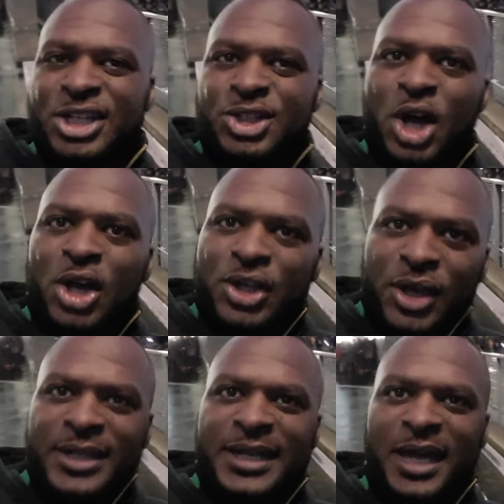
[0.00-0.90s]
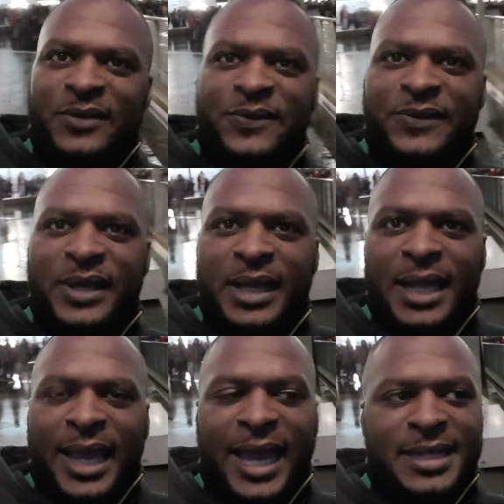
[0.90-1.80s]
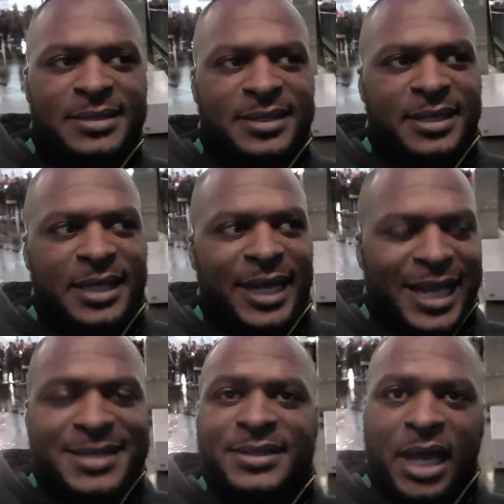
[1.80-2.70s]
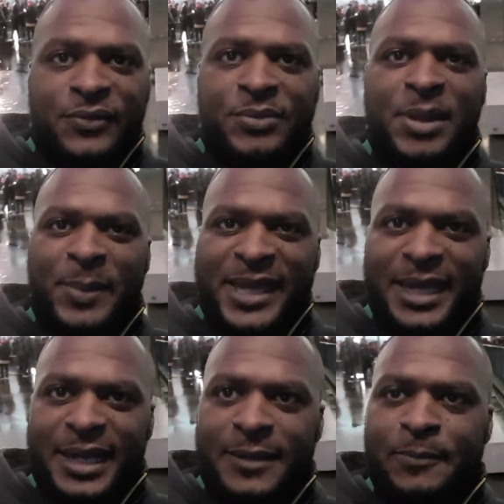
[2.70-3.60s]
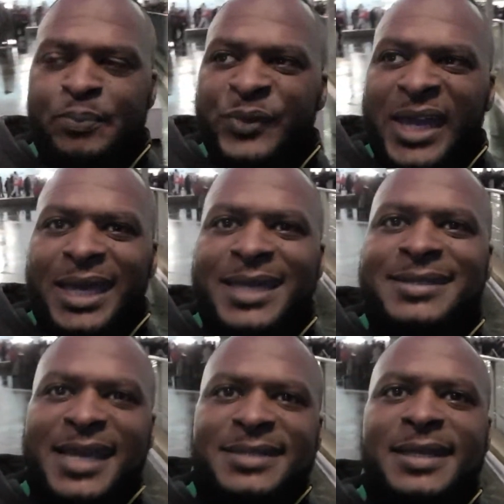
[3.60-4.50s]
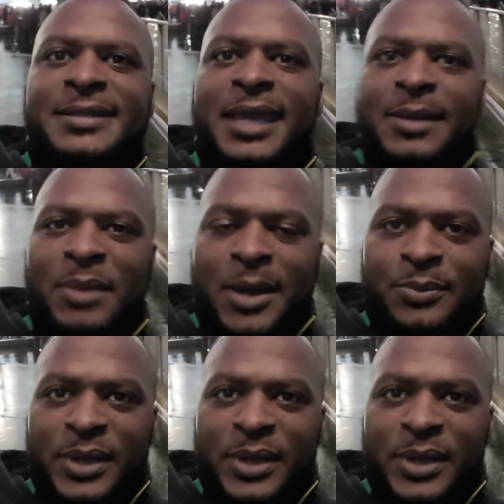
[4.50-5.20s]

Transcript: not good enough. And let's start from the beginning. He sets the team up